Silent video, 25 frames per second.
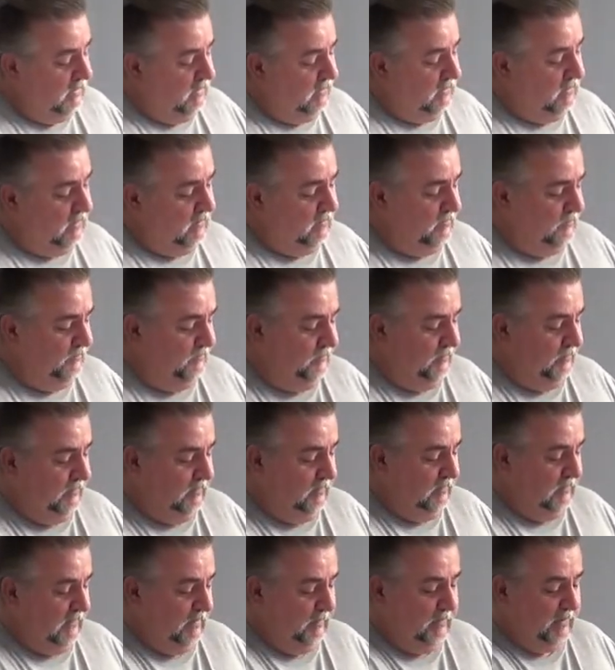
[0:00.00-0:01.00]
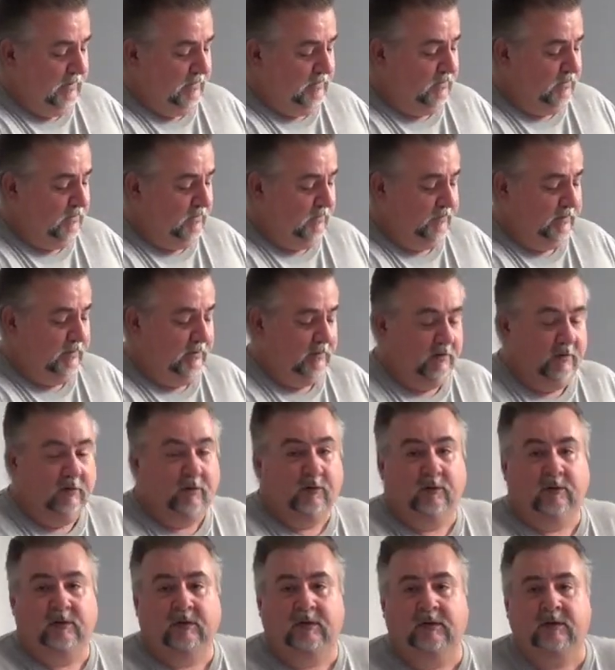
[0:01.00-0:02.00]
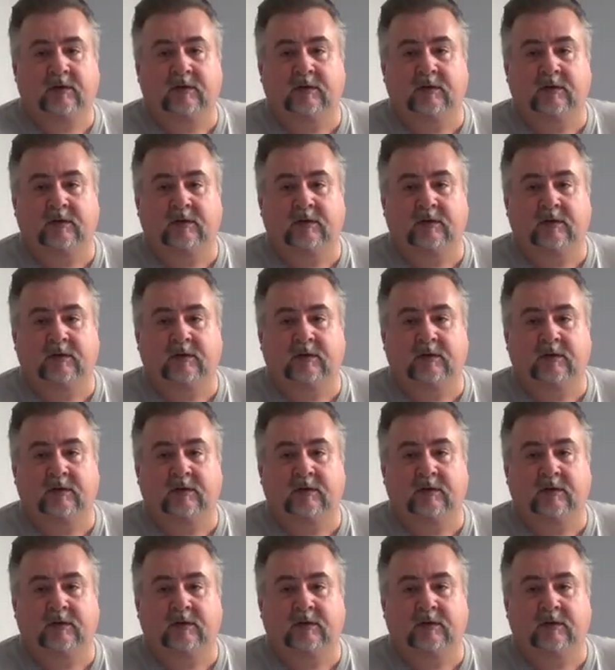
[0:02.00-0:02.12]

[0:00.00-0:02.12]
I'm not sure if the little